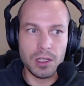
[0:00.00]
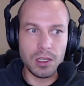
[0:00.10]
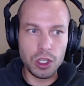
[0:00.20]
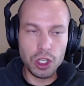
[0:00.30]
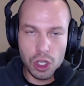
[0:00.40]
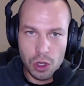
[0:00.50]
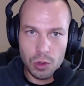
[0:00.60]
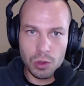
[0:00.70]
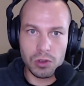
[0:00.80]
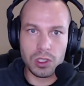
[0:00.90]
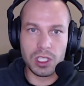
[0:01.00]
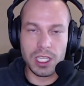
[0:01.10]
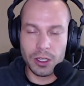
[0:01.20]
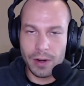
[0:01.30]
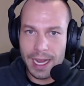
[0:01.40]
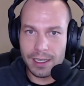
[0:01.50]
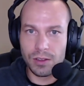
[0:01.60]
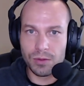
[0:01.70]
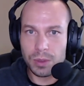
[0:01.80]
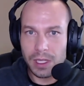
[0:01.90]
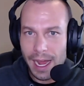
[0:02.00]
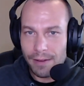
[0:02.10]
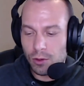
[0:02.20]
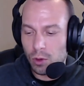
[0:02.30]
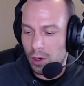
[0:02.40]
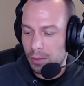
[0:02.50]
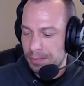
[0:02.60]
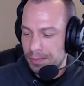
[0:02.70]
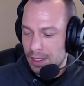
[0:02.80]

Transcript: huge interactive platform.